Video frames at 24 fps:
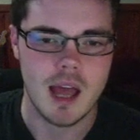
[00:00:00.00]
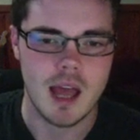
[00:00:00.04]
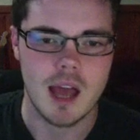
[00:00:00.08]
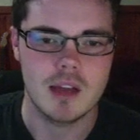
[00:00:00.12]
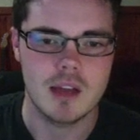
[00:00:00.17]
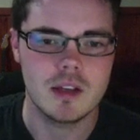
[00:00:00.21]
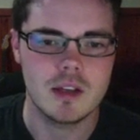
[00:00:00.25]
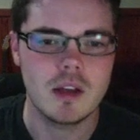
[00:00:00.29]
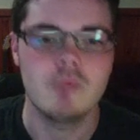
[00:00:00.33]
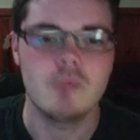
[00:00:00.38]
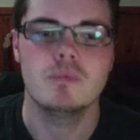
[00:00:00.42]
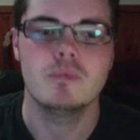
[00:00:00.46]
You
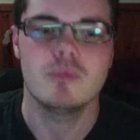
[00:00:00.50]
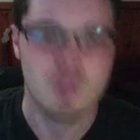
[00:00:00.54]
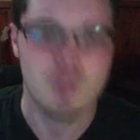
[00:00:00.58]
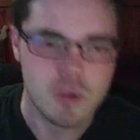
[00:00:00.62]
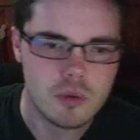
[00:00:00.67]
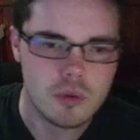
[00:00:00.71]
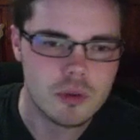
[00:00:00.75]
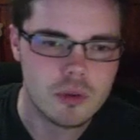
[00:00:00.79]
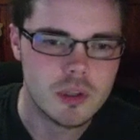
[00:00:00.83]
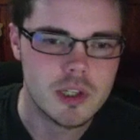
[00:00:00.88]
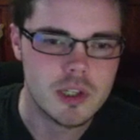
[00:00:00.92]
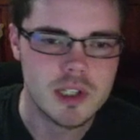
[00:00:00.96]
got
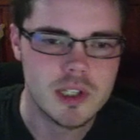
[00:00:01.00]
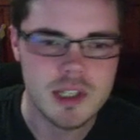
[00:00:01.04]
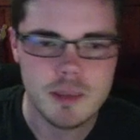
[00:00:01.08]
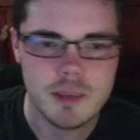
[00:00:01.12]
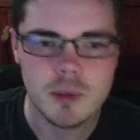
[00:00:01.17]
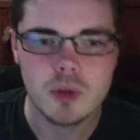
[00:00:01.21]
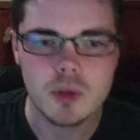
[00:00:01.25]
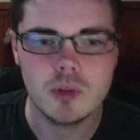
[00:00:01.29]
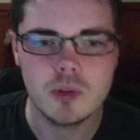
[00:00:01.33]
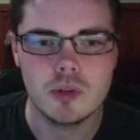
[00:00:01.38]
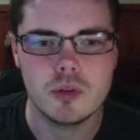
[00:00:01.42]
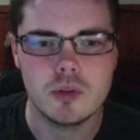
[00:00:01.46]
your
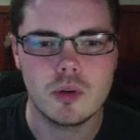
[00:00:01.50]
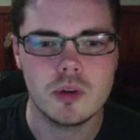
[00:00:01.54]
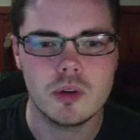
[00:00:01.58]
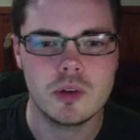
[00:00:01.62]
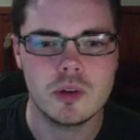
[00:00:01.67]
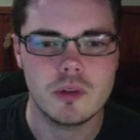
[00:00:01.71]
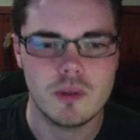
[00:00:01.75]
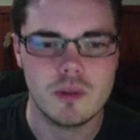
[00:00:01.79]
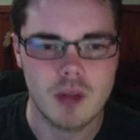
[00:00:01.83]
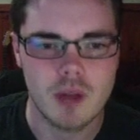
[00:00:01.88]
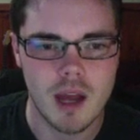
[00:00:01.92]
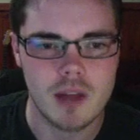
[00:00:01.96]
typical new
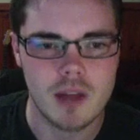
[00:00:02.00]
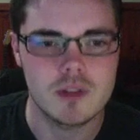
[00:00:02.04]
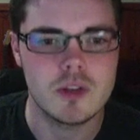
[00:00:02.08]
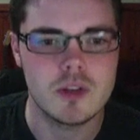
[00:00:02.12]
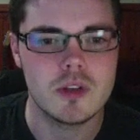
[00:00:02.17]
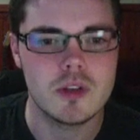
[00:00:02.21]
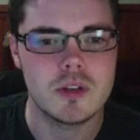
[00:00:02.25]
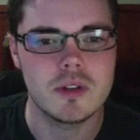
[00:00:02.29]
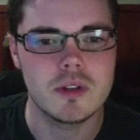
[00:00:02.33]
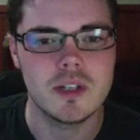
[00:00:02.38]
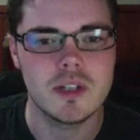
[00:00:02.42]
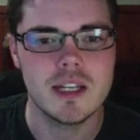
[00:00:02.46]

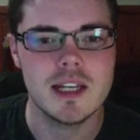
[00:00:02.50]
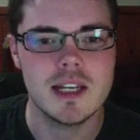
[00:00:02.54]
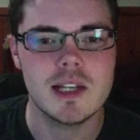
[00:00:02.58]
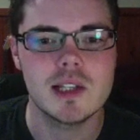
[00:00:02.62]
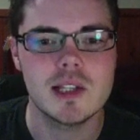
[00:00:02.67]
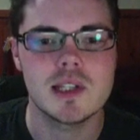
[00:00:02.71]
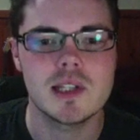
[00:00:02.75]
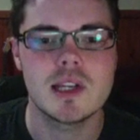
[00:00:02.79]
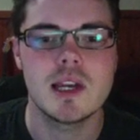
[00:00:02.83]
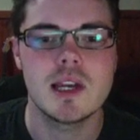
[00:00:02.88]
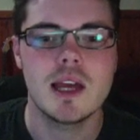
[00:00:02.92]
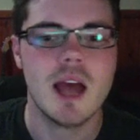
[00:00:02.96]
uniques.